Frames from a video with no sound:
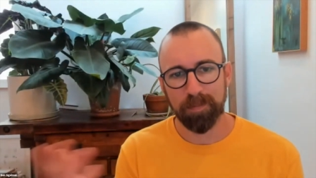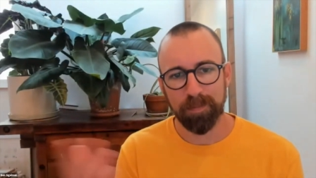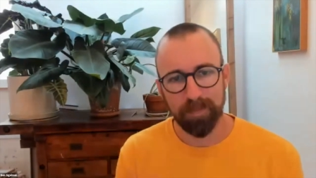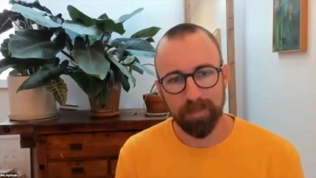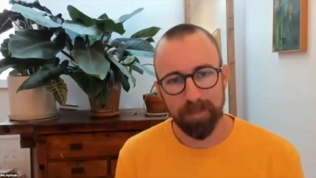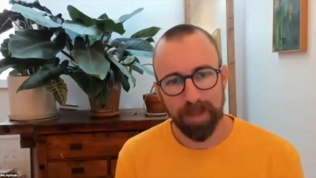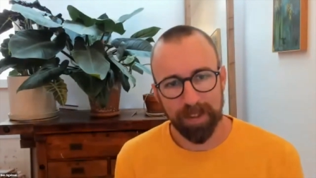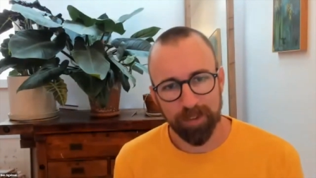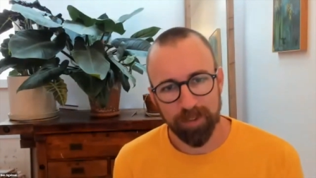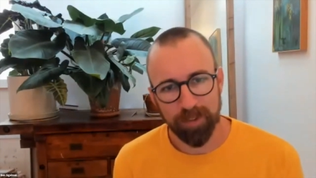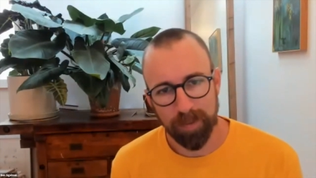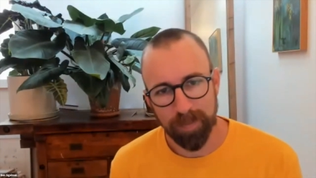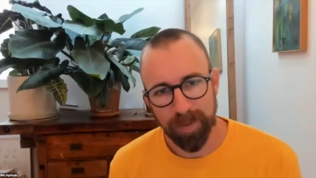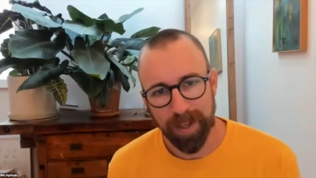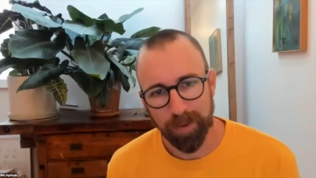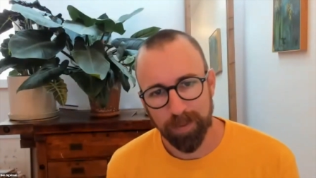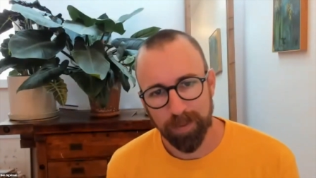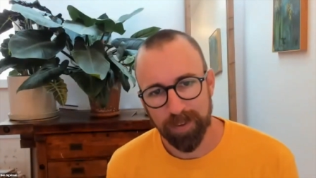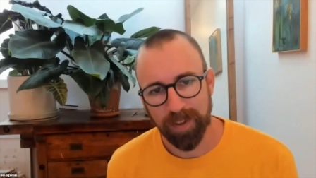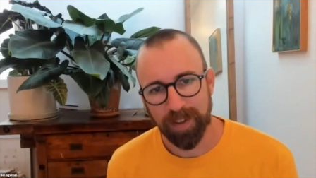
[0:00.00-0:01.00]
mainstream
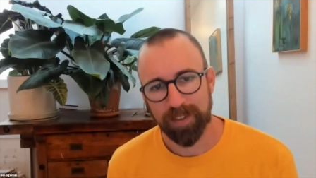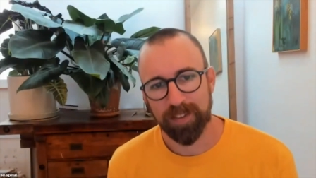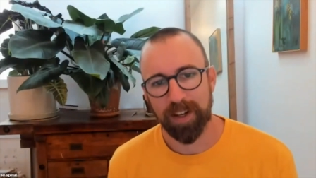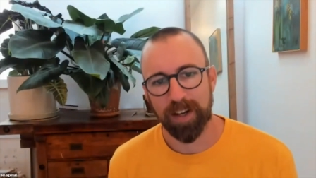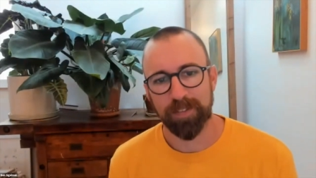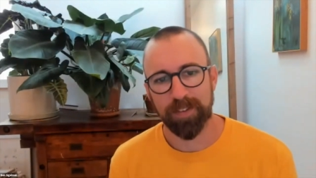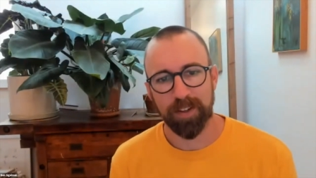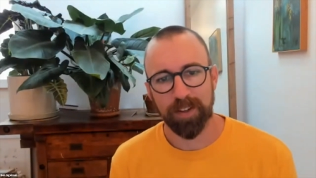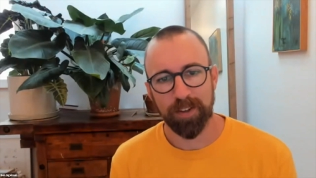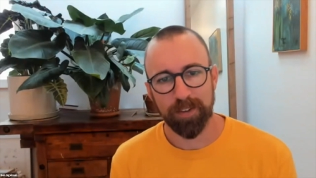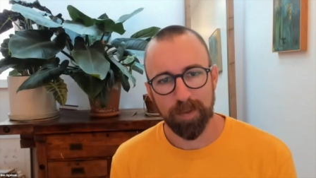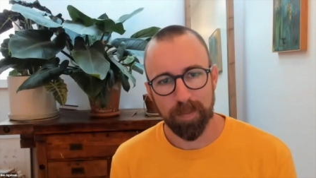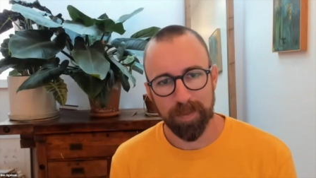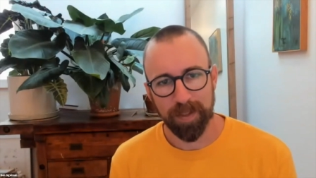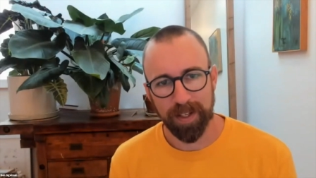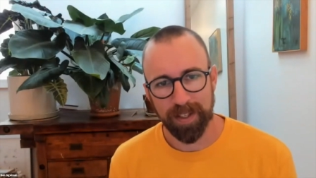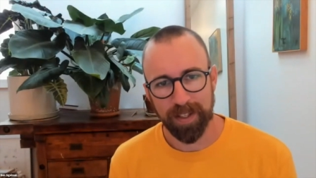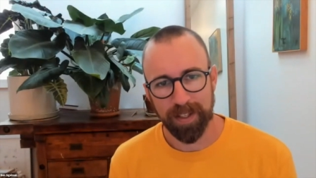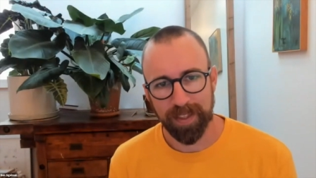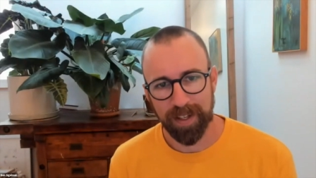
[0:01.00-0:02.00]
language like Java or something
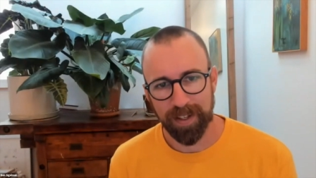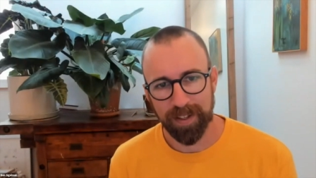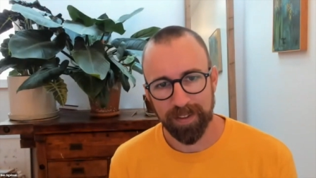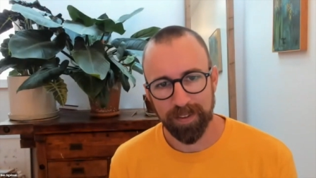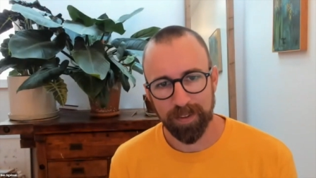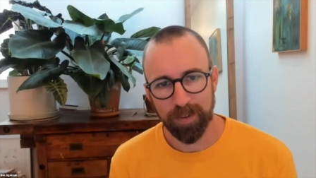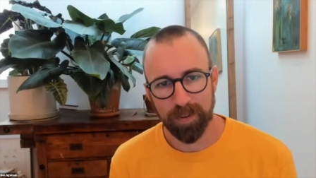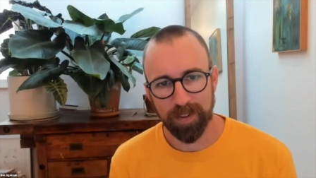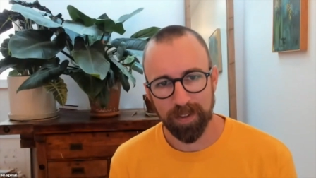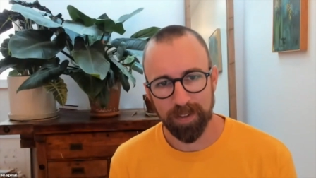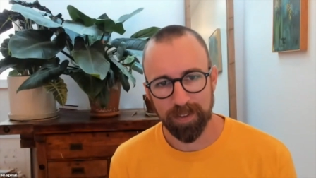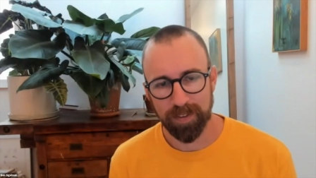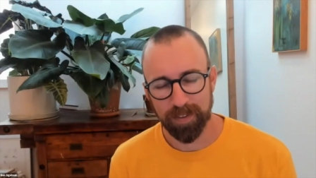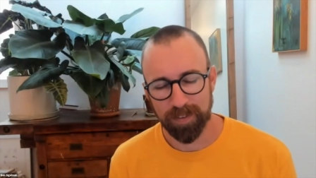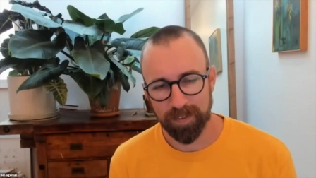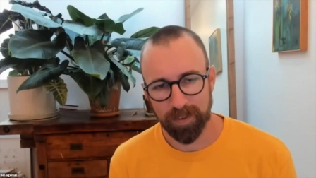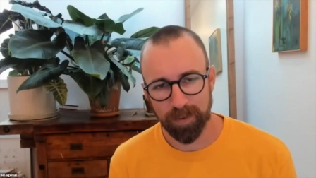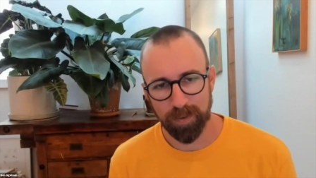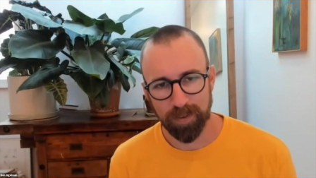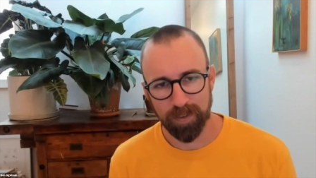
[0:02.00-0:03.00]
like that, you can
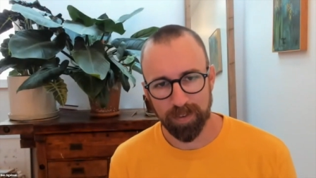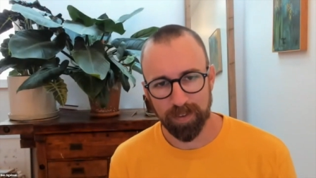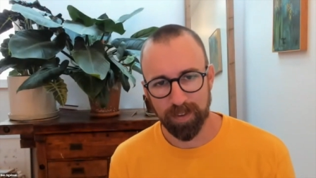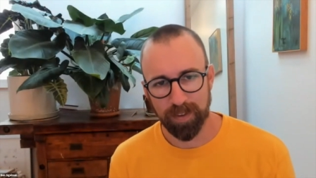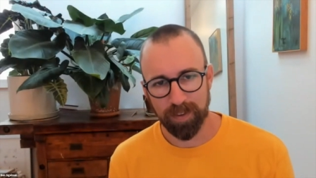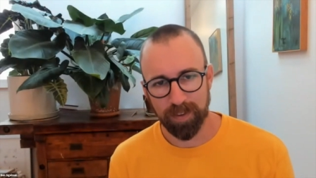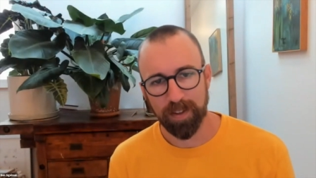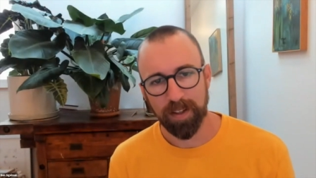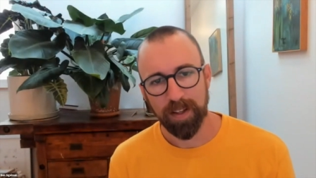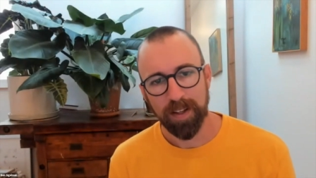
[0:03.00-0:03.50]
just use the